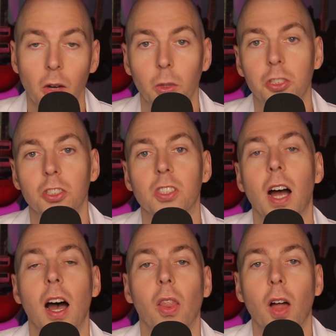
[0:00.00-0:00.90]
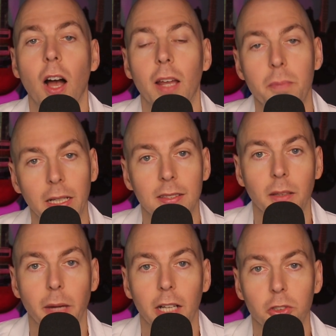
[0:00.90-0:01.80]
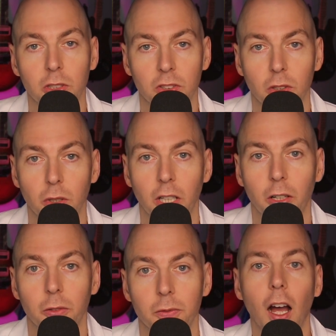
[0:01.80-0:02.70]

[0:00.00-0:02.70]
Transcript: which is an online mixing and mastering studio.